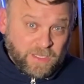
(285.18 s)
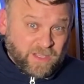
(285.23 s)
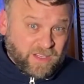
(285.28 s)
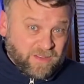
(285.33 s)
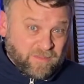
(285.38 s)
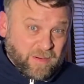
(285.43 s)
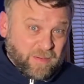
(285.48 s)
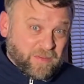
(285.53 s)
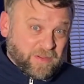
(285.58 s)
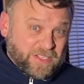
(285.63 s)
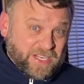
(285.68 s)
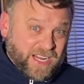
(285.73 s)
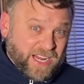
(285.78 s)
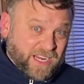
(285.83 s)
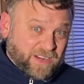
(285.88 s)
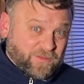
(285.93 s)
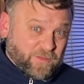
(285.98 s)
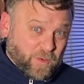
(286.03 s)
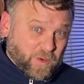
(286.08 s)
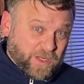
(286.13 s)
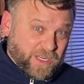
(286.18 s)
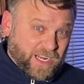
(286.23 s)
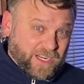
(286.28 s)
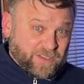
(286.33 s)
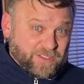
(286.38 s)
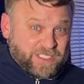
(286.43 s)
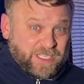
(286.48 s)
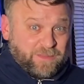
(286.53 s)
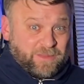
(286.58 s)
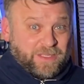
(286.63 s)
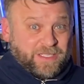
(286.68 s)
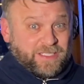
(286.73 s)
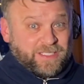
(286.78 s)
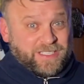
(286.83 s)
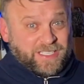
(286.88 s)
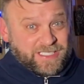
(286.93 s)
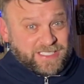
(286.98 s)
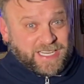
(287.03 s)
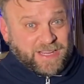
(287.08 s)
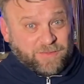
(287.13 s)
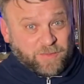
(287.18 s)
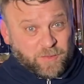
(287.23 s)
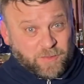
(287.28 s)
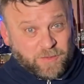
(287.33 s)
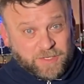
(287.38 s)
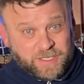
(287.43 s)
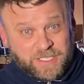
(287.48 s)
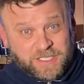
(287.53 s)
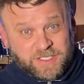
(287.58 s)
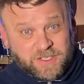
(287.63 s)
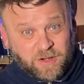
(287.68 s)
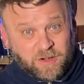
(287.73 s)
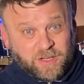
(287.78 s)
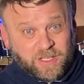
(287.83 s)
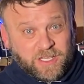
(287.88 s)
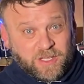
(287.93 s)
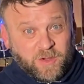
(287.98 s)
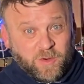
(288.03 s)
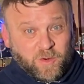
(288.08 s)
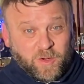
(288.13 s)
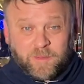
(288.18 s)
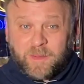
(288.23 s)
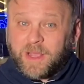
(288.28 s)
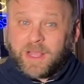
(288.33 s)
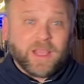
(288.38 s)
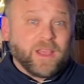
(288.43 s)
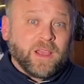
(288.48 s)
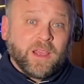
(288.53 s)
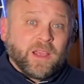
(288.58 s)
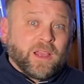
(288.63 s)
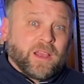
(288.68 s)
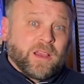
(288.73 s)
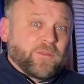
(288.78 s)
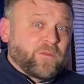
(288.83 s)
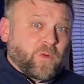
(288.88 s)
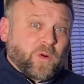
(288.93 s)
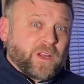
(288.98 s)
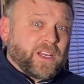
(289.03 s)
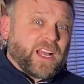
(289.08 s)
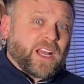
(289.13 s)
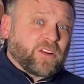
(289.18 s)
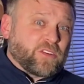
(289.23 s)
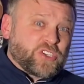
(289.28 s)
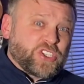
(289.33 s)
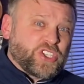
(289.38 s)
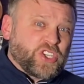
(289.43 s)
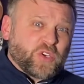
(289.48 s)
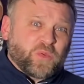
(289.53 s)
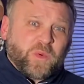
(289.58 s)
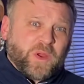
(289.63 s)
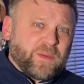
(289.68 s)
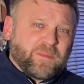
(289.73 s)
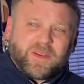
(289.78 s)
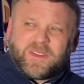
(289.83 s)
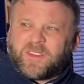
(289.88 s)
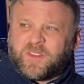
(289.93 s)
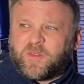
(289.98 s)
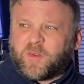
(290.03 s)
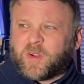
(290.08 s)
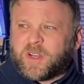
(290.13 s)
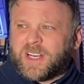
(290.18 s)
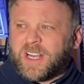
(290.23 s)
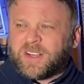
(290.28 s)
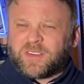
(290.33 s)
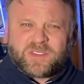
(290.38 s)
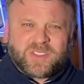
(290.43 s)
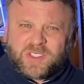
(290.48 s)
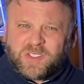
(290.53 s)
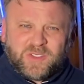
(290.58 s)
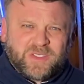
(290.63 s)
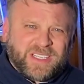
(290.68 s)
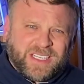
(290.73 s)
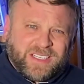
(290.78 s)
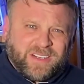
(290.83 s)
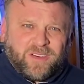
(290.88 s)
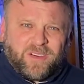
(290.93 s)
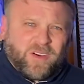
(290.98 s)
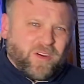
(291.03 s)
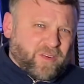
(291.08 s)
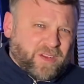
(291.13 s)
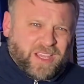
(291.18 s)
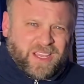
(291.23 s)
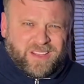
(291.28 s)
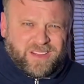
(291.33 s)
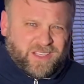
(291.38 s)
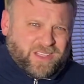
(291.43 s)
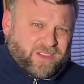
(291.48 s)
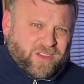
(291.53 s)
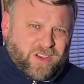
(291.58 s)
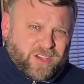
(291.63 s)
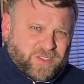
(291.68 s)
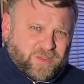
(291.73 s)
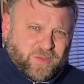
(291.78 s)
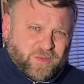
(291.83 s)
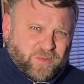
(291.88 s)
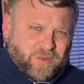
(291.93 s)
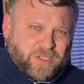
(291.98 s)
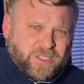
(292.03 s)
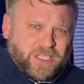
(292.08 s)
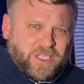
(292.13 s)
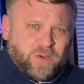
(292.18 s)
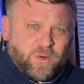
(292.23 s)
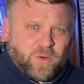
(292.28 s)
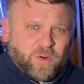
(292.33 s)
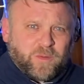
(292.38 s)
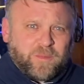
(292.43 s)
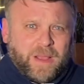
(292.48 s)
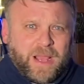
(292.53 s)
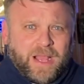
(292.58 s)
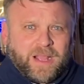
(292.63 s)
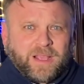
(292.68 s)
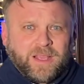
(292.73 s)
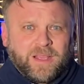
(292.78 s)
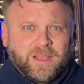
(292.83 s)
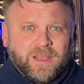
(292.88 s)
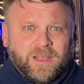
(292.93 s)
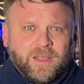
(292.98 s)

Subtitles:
Remember, they're taking on a 49ers team that does have a rookie starting at quarterback. 49ers should win, but if the 49ers lose, okay, they lost with a rookie quarterback.